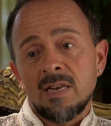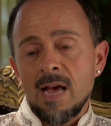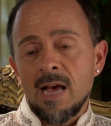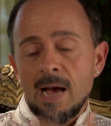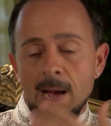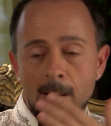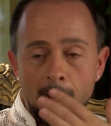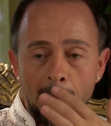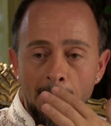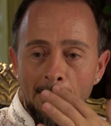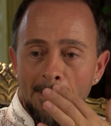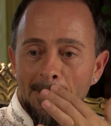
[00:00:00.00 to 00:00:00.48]

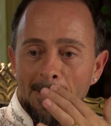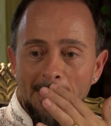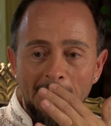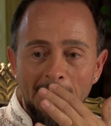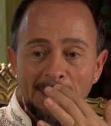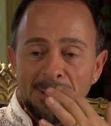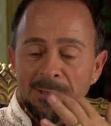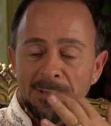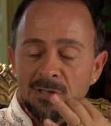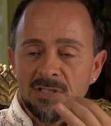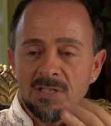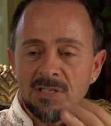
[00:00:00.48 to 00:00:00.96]
Now,
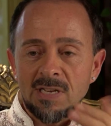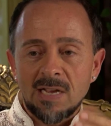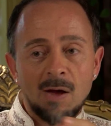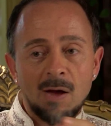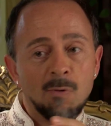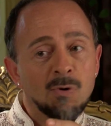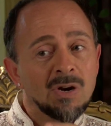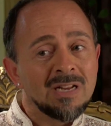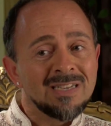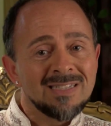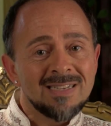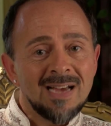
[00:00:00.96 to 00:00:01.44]
interesting, I
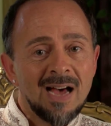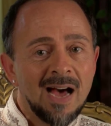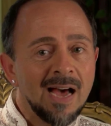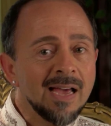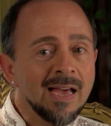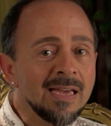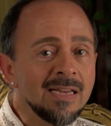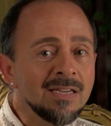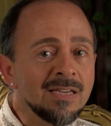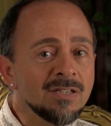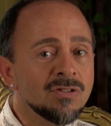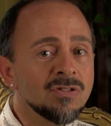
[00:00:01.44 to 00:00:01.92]
want to tie
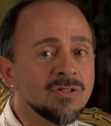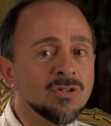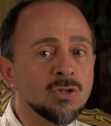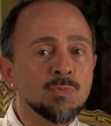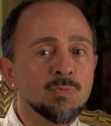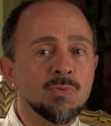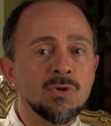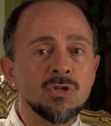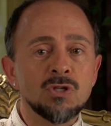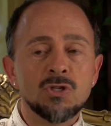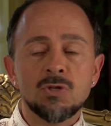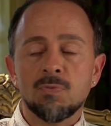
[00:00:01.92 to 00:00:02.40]
into this
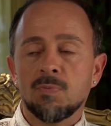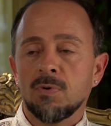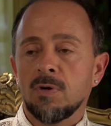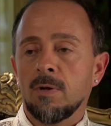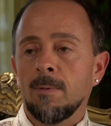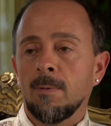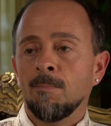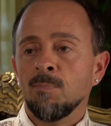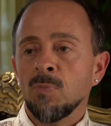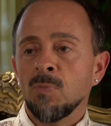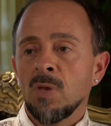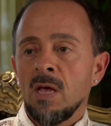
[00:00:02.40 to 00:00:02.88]

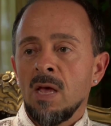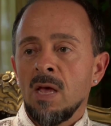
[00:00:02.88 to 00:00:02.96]
principle.